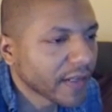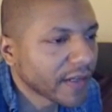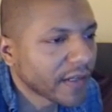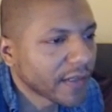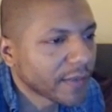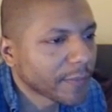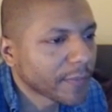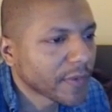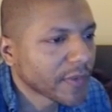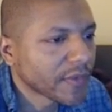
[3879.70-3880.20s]

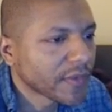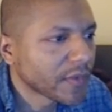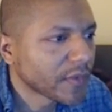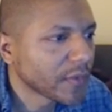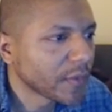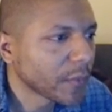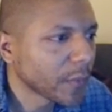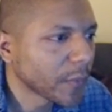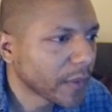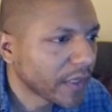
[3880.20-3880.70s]
up a
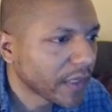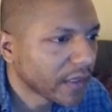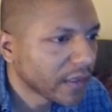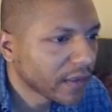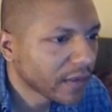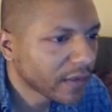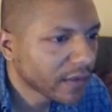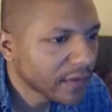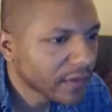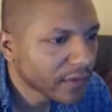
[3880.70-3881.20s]
certain way,
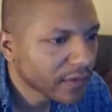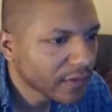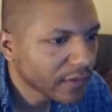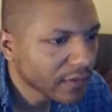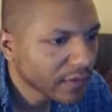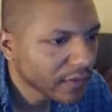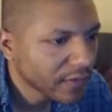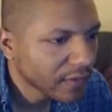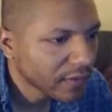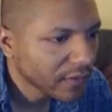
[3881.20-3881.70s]

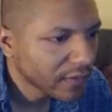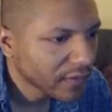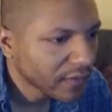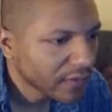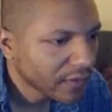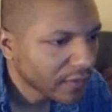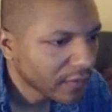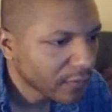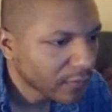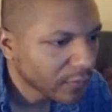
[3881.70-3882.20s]

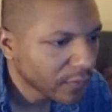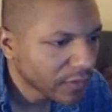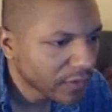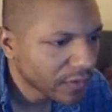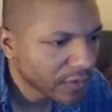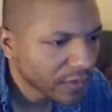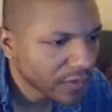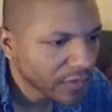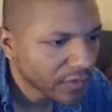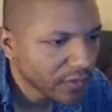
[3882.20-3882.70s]
when
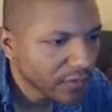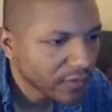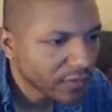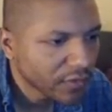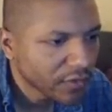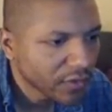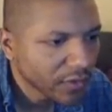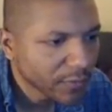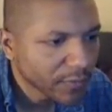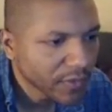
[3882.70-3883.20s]
she
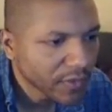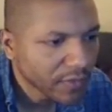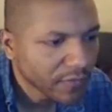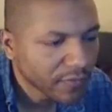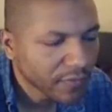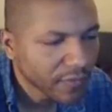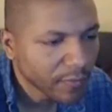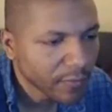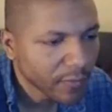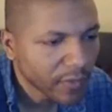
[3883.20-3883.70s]
jumps off
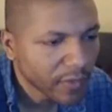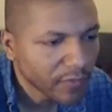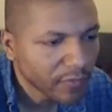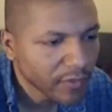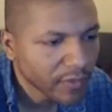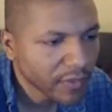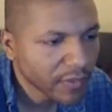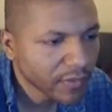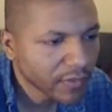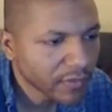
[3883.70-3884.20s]
of the brown
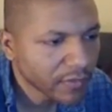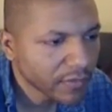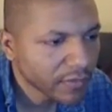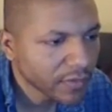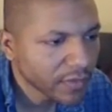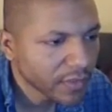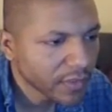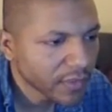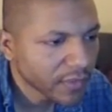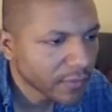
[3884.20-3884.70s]
dirt,
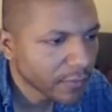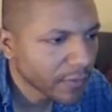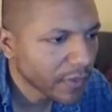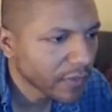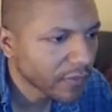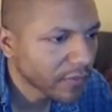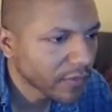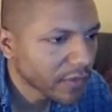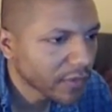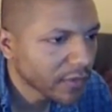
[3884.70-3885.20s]
she gets
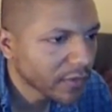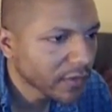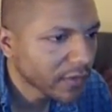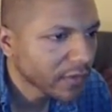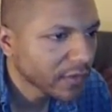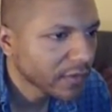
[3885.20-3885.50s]
brown dirt.